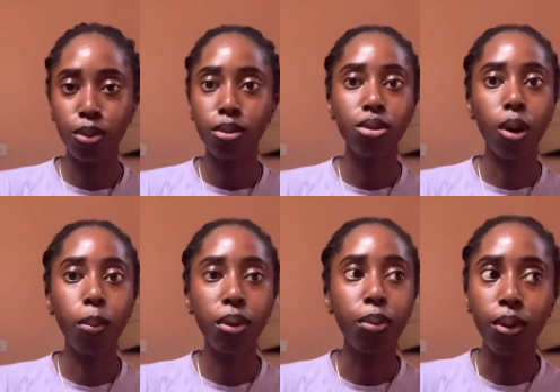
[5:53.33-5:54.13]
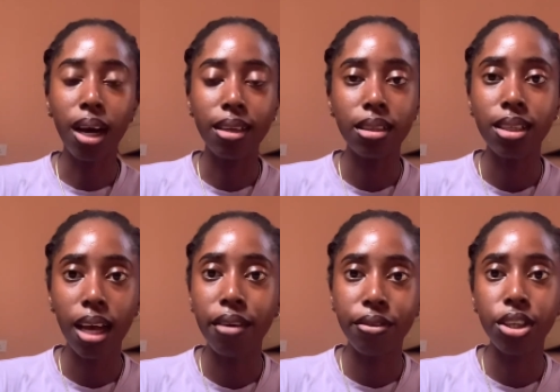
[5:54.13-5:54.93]
Some people can
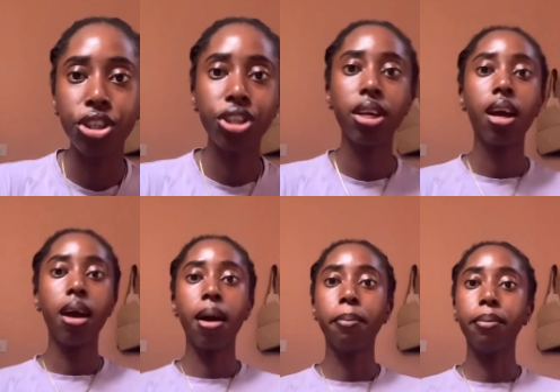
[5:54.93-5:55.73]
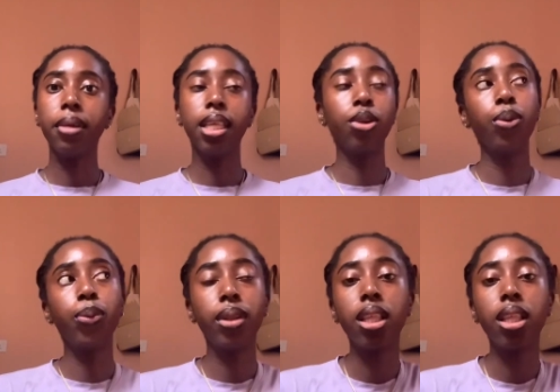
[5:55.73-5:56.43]
start afresh. Within